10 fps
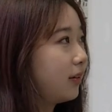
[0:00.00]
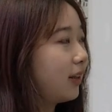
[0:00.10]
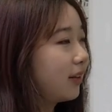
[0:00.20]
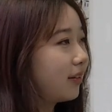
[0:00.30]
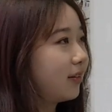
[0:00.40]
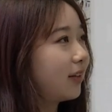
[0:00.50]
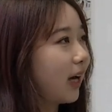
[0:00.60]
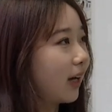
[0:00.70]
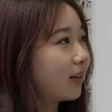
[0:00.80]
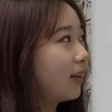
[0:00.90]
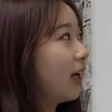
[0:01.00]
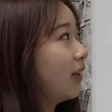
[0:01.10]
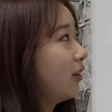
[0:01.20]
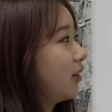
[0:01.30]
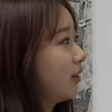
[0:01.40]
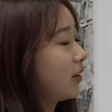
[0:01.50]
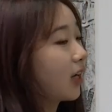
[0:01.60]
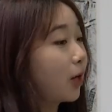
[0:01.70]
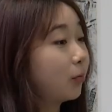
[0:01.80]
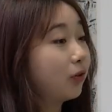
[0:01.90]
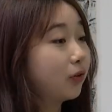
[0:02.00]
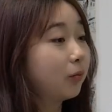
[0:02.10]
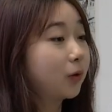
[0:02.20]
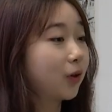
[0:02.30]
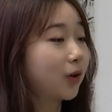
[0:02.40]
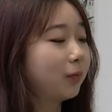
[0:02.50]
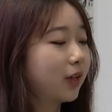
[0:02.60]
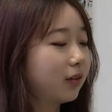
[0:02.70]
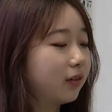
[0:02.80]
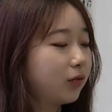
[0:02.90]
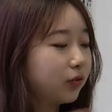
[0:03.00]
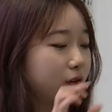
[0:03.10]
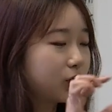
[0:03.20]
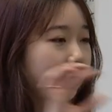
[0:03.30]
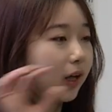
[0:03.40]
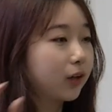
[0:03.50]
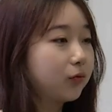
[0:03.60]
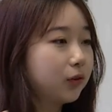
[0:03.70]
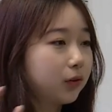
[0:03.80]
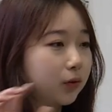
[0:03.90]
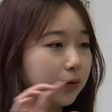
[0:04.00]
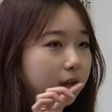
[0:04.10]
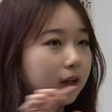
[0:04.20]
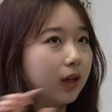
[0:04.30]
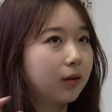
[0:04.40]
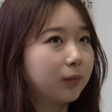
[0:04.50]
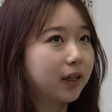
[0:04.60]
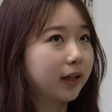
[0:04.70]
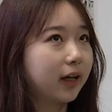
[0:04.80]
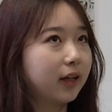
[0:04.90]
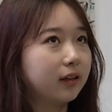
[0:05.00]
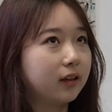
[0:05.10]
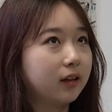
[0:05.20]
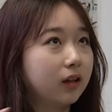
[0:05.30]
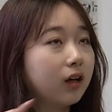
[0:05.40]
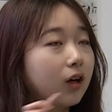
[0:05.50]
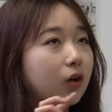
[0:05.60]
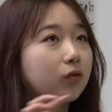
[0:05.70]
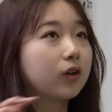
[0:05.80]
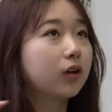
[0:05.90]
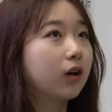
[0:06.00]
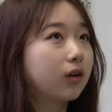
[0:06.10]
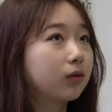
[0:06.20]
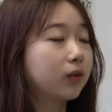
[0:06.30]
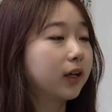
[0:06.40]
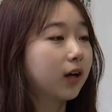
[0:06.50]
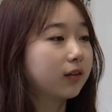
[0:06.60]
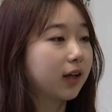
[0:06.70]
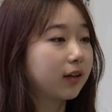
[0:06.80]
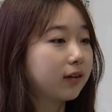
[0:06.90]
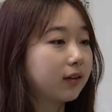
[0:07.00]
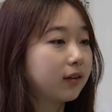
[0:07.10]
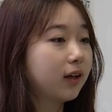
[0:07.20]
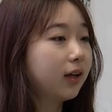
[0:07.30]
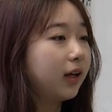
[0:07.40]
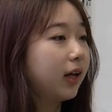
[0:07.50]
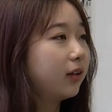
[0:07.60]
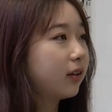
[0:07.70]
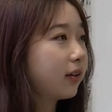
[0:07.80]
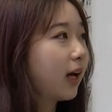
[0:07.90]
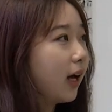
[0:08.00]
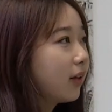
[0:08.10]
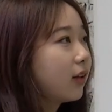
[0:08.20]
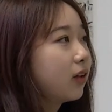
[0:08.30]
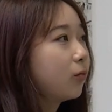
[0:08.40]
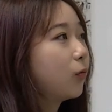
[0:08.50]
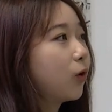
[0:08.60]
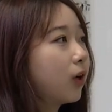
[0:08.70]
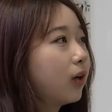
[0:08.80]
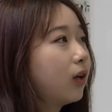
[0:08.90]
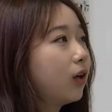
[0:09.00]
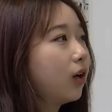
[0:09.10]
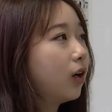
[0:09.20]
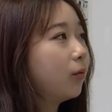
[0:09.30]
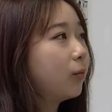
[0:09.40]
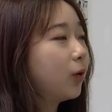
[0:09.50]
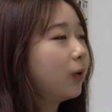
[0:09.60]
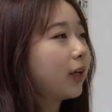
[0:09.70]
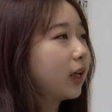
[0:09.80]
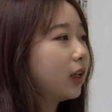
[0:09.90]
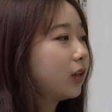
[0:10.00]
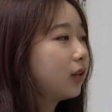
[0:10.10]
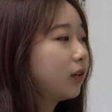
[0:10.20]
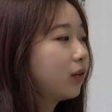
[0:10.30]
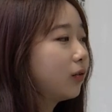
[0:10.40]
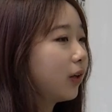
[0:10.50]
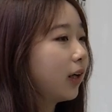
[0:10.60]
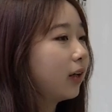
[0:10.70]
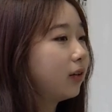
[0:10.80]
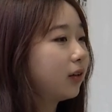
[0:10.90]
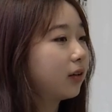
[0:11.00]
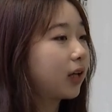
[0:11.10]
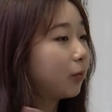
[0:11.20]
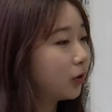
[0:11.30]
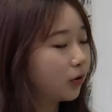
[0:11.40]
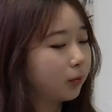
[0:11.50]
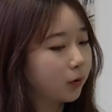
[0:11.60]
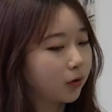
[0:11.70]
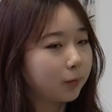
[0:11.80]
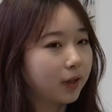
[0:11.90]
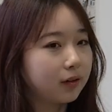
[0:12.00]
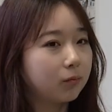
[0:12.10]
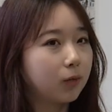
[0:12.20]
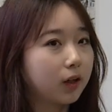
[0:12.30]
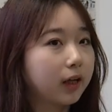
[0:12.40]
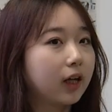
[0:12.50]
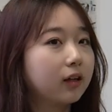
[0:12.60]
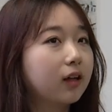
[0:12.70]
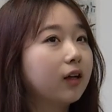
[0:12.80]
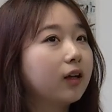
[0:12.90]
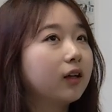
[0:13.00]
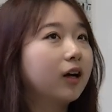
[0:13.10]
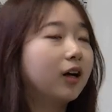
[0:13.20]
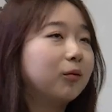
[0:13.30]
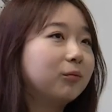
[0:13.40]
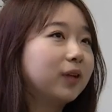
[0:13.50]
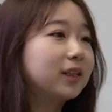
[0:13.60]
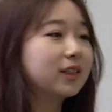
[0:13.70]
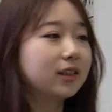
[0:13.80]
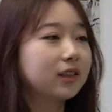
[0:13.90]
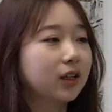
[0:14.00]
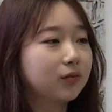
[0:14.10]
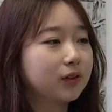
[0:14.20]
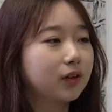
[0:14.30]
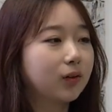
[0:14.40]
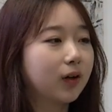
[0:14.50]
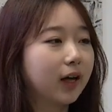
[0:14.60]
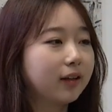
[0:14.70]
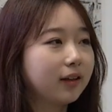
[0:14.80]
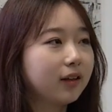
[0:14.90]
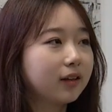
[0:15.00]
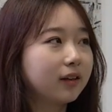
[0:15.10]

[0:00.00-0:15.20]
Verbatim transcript: this tax and the cap and trade program is different track to mitigate the overall greenhouse gases. And the tax is more obligational, and the cap and trade program is a market incentive. So I think